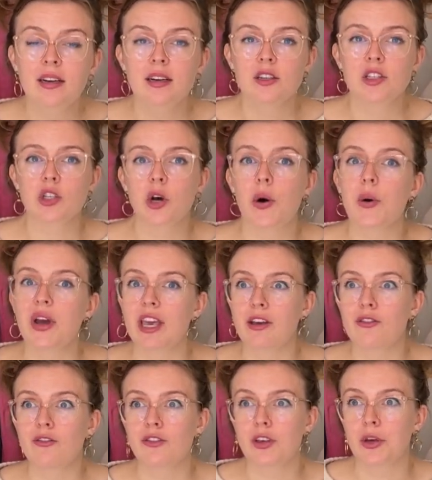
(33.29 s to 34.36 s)
So if
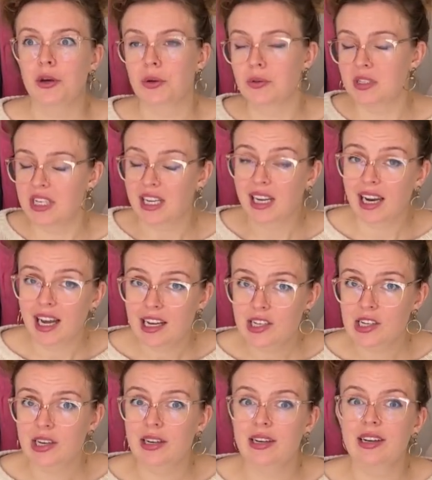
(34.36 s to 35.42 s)
you
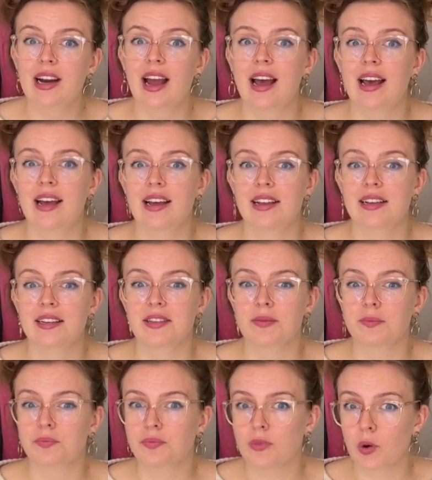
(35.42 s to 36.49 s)
declutter and
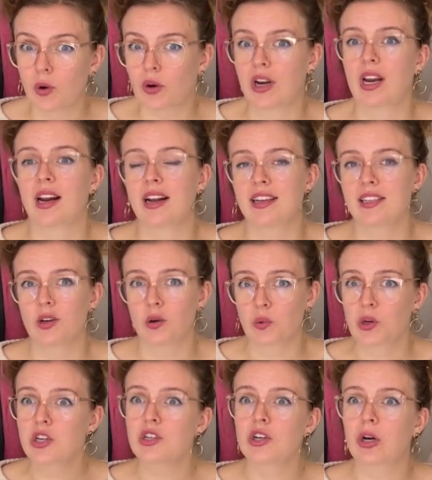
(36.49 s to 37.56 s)
organize your
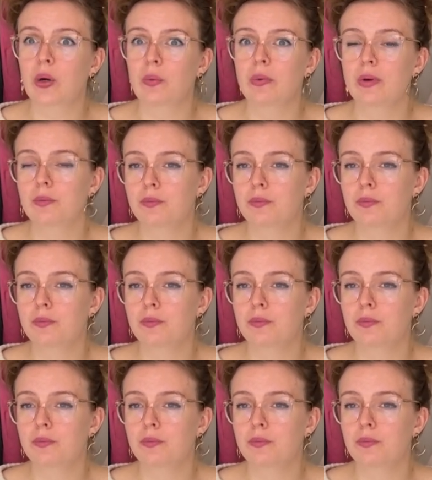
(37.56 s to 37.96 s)
wardrobe,